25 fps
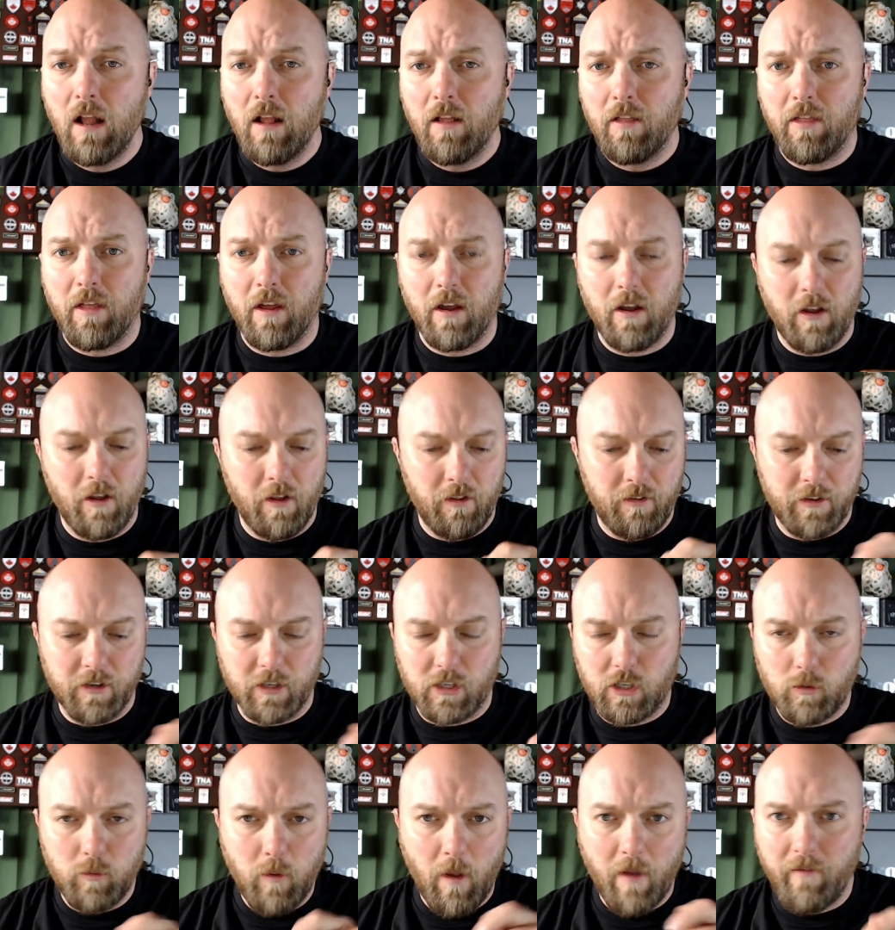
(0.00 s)
The
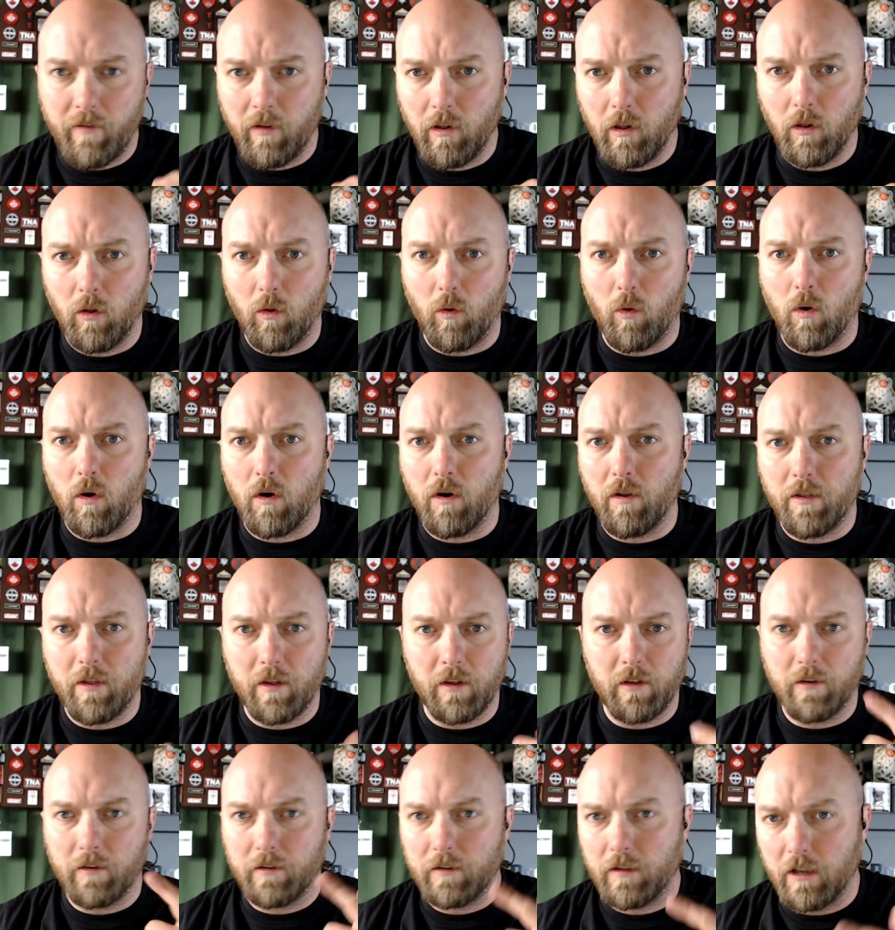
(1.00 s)
swivel or
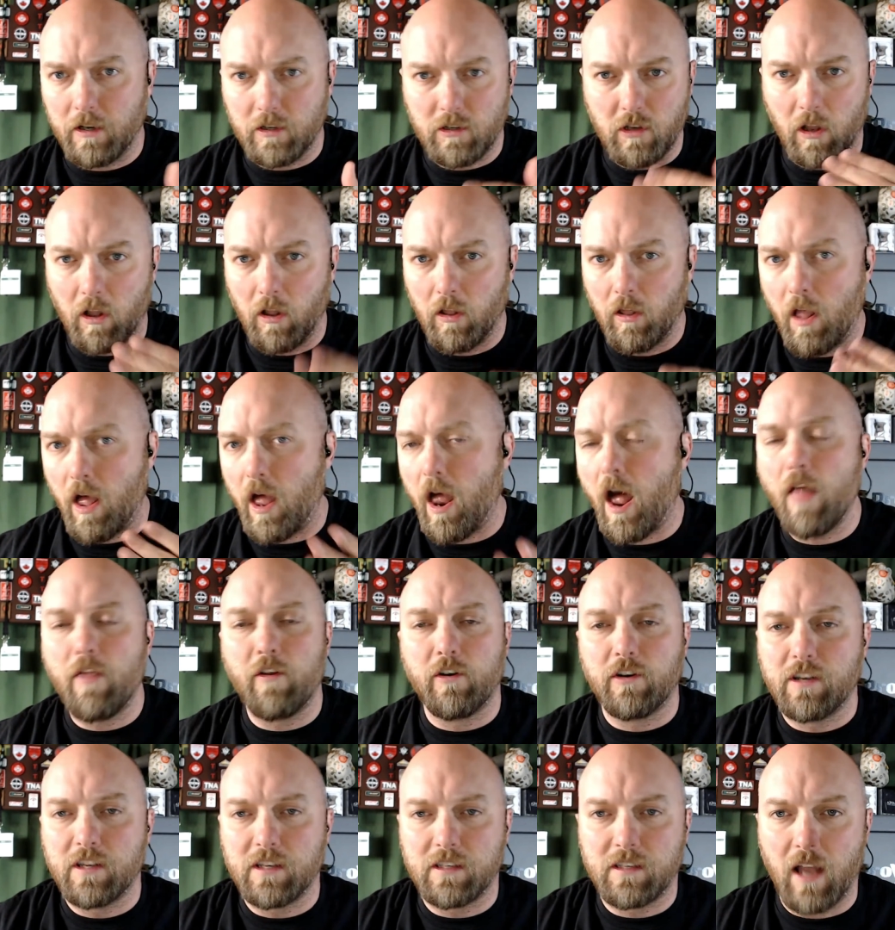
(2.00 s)
there's a lot
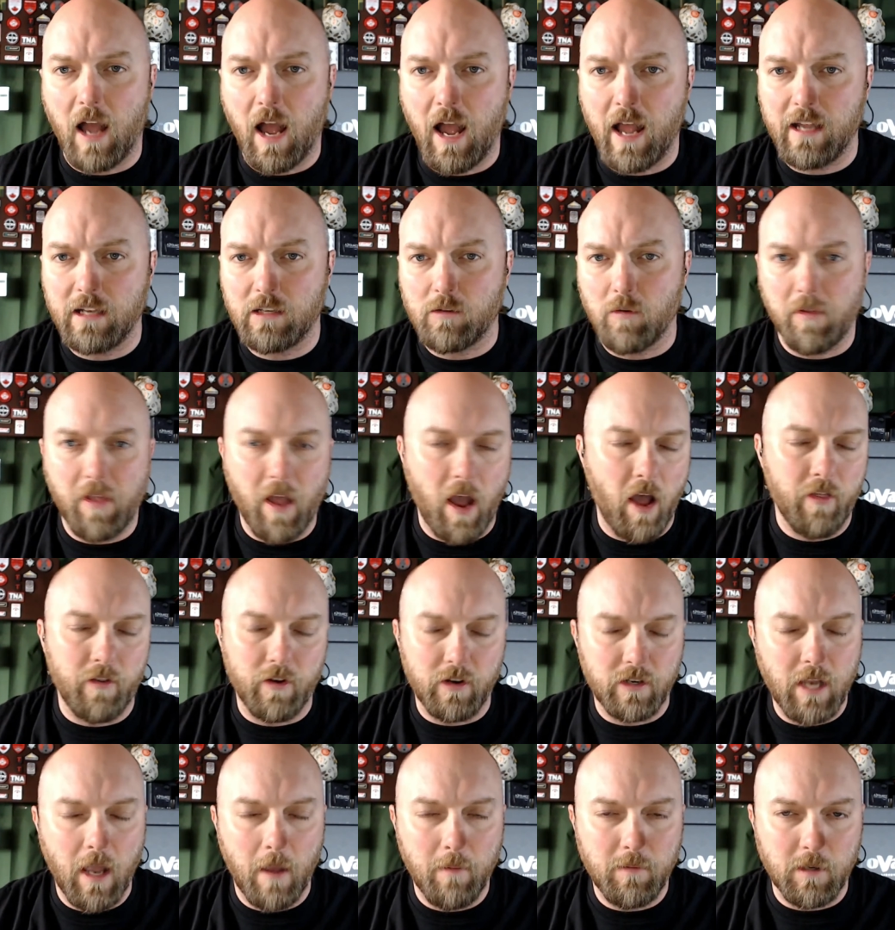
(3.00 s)
other designs with
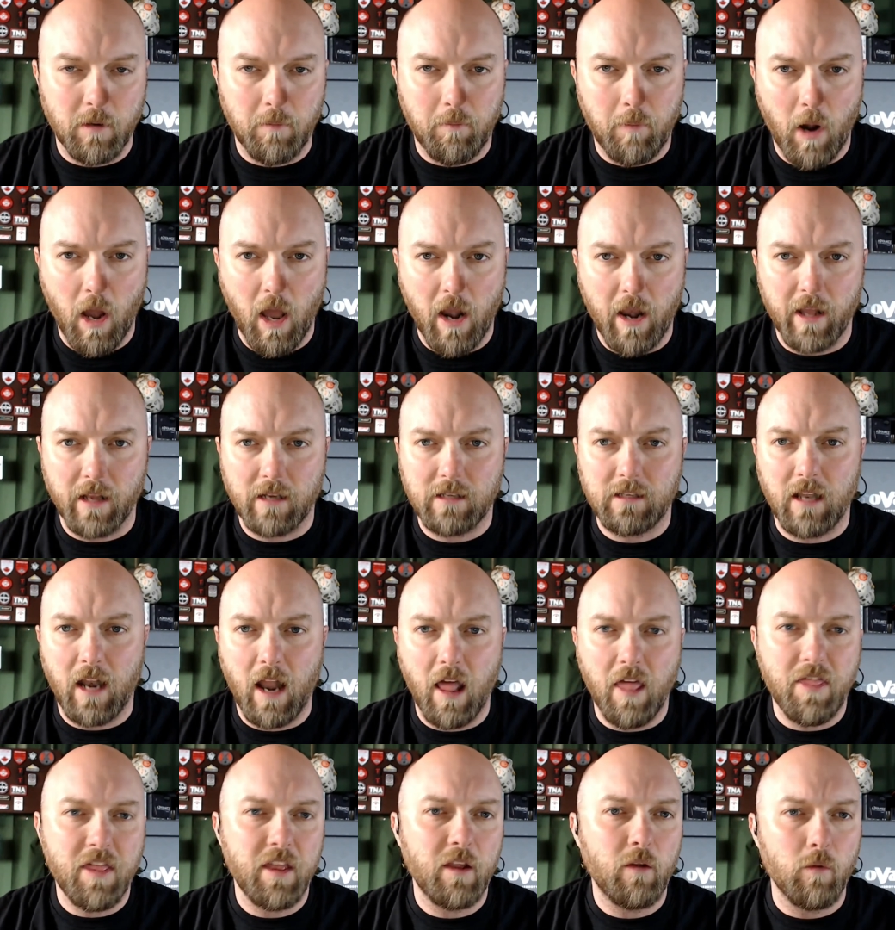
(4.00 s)
other types of products that
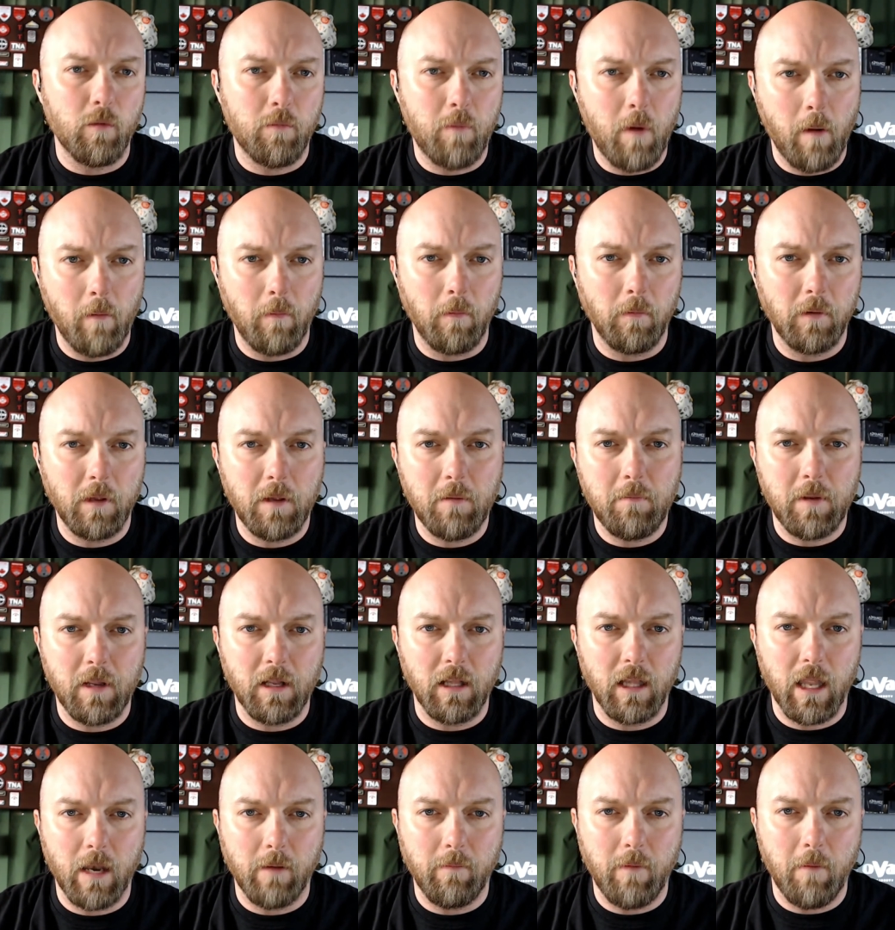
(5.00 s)
I think would probably be
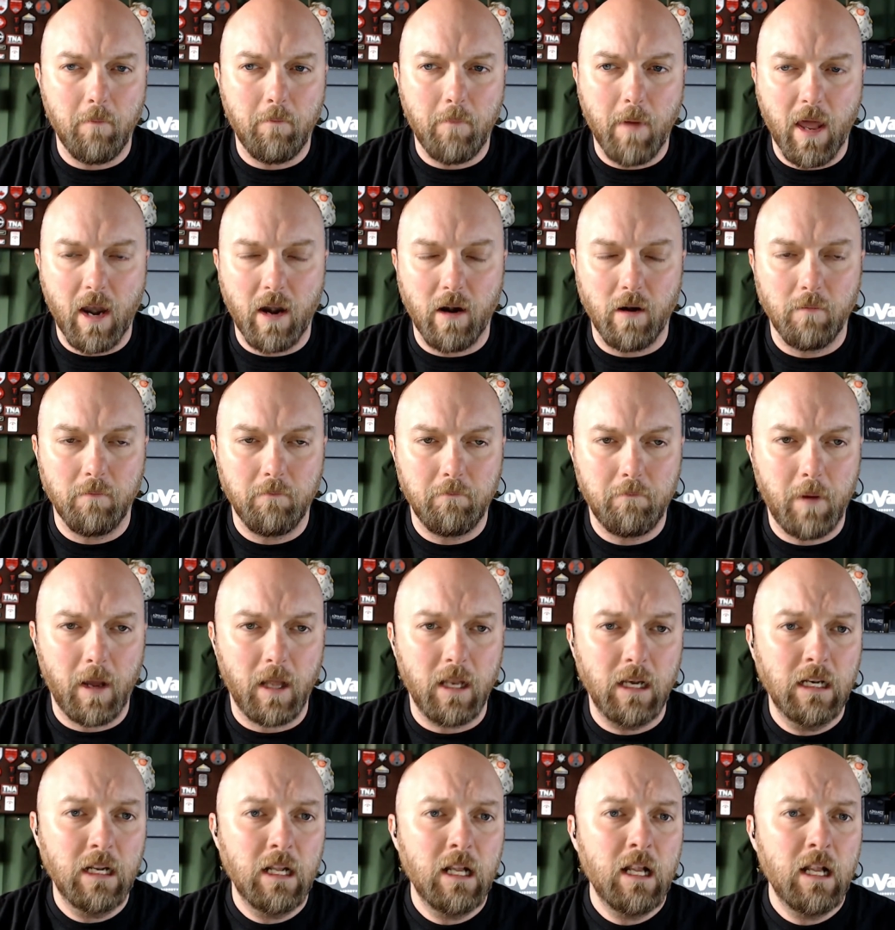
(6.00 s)
a little bit better.
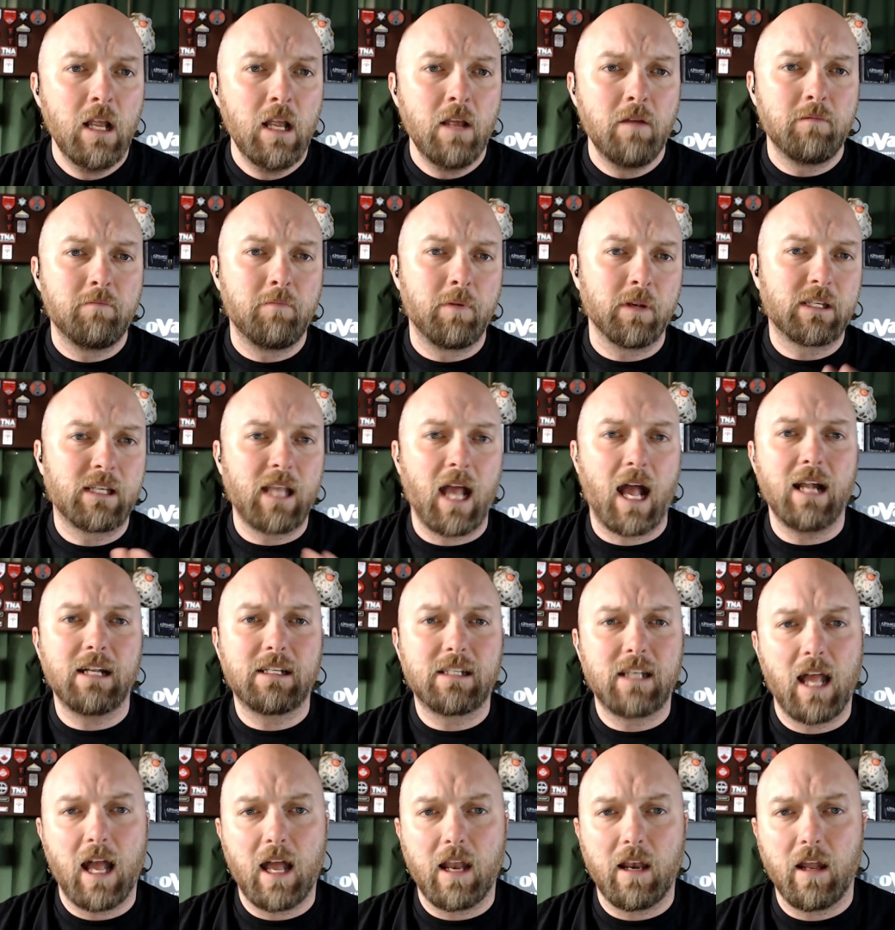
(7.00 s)
But
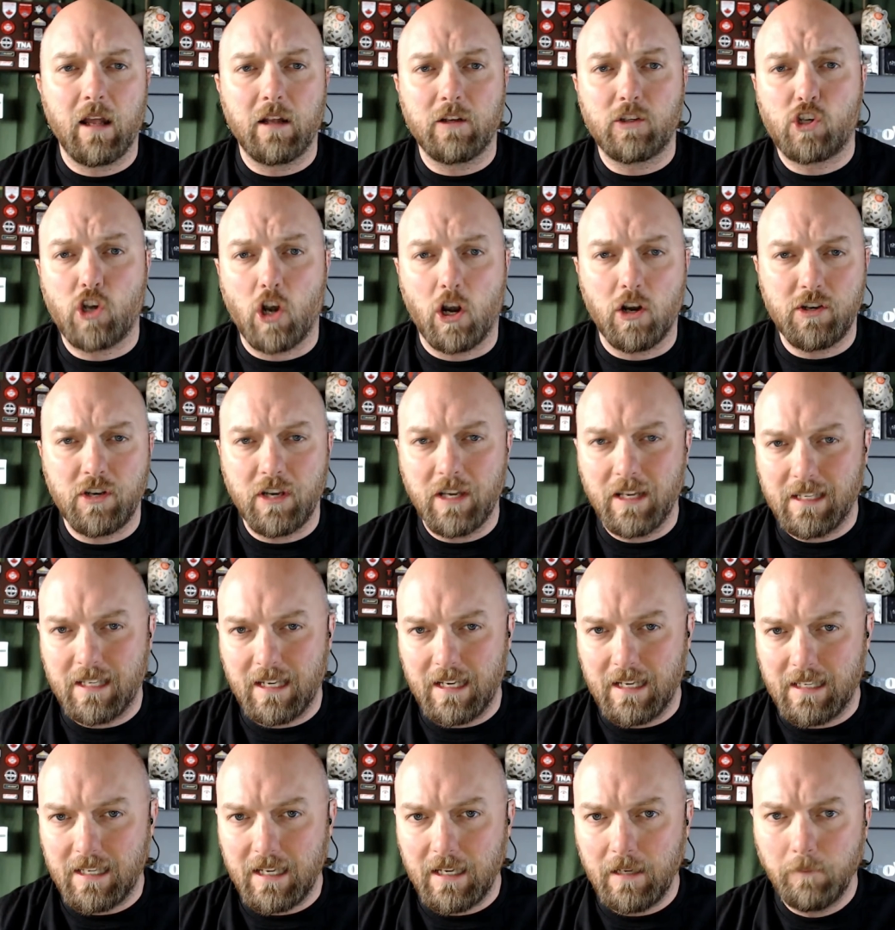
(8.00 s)
besides that, charging is
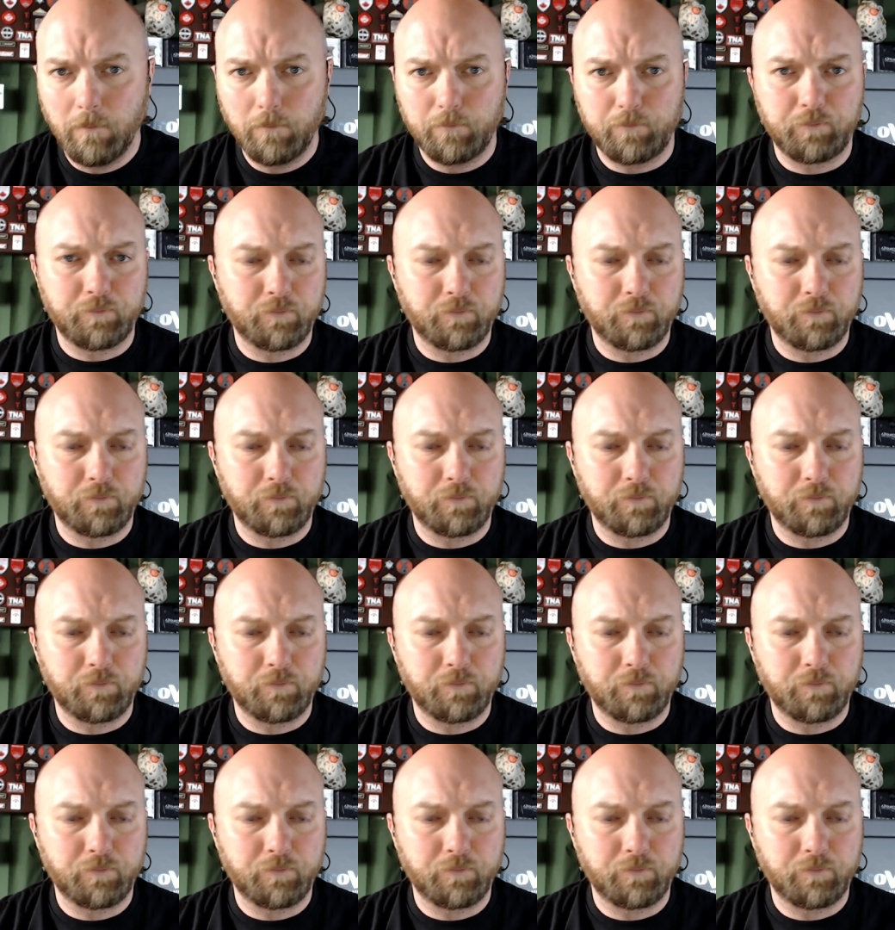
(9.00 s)
easy.